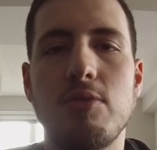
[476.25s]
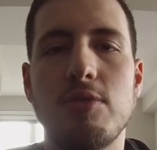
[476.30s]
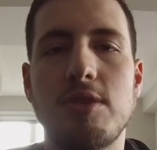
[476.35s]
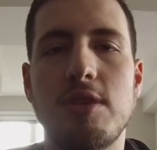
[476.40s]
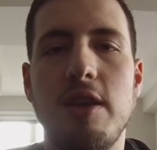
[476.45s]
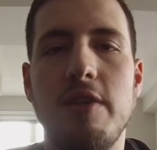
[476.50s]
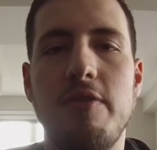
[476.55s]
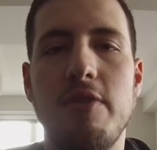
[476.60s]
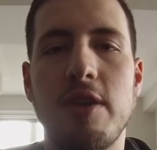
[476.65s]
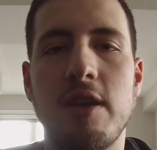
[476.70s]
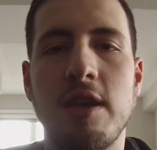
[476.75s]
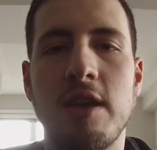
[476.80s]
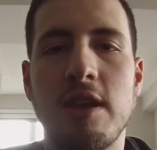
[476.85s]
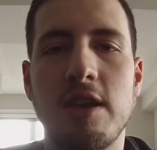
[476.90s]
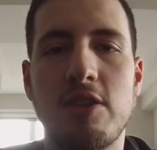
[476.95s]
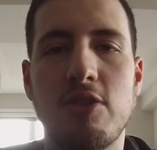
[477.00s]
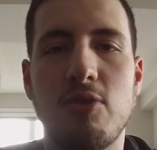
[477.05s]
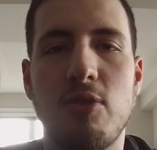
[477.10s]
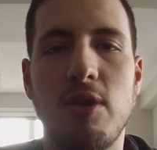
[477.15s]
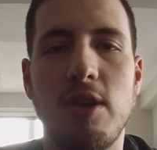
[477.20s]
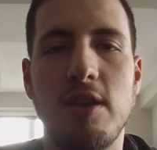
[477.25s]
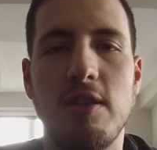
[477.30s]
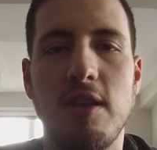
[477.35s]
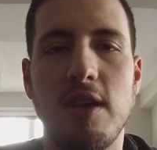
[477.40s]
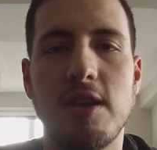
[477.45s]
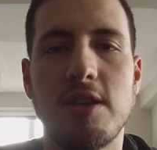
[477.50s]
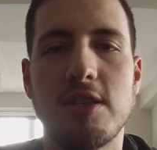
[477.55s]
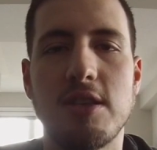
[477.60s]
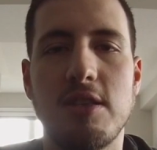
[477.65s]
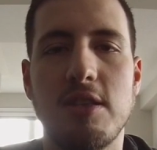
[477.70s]
We'll see if we can get 20
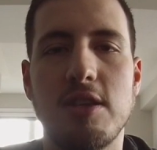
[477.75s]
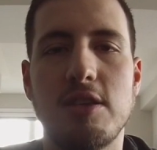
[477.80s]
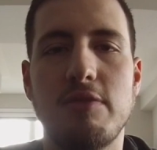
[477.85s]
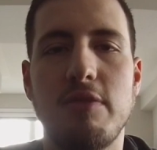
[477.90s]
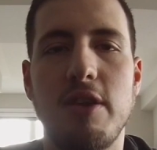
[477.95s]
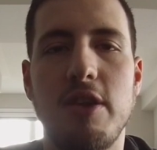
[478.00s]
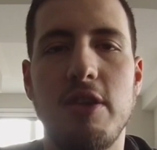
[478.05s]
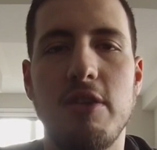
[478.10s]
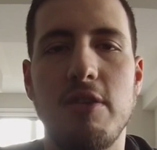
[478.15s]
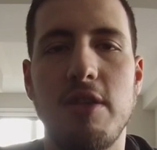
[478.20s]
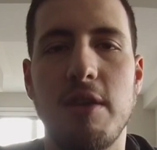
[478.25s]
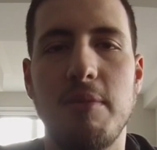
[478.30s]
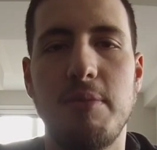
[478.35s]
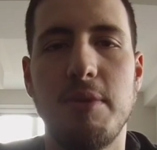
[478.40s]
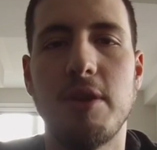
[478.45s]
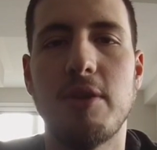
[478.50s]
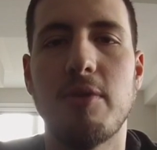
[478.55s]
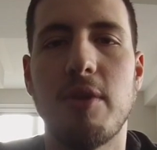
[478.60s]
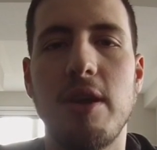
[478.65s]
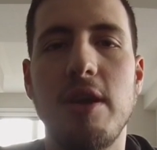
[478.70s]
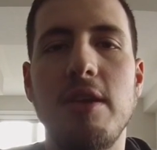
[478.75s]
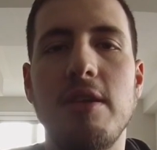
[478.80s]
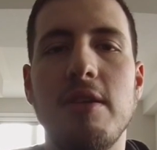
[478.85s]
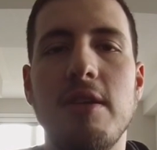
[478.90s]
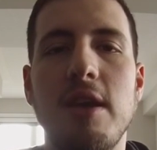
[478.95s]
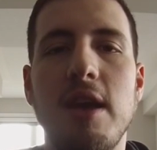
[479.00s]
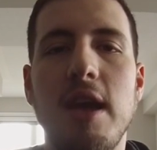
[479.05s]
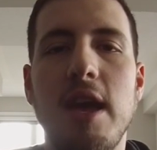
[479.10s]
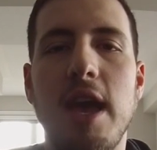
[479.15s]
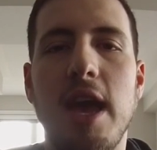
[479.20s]
likes on this video. That'd be great.
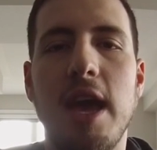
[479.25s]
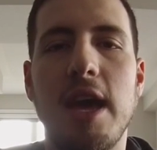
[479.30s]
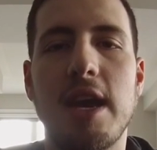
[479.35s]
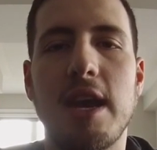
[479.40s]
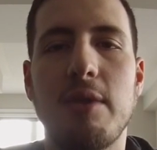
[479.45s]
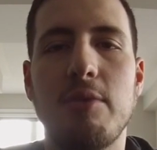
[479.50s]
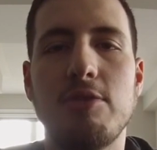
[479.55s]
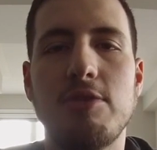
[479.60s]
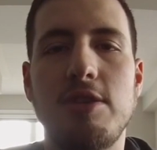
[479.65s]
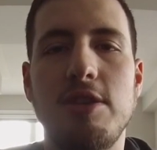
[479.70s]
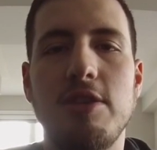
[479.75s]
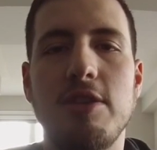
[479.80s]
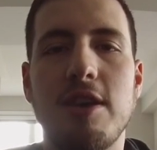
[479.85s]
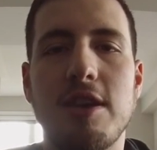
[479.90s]
And I will see you